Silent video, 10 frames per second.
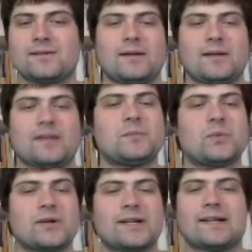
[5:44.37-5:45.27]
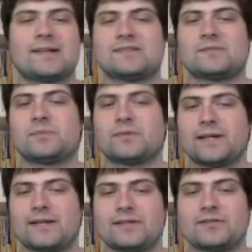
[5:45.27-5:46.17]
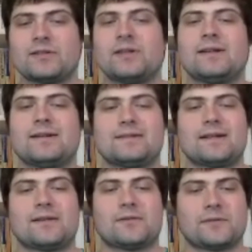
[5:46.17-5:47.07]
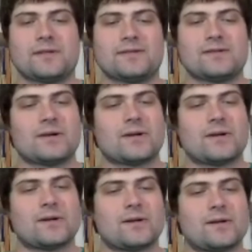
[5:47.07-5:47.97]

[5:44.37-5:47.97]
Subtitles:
And Borealis Bridge is a 3-star card.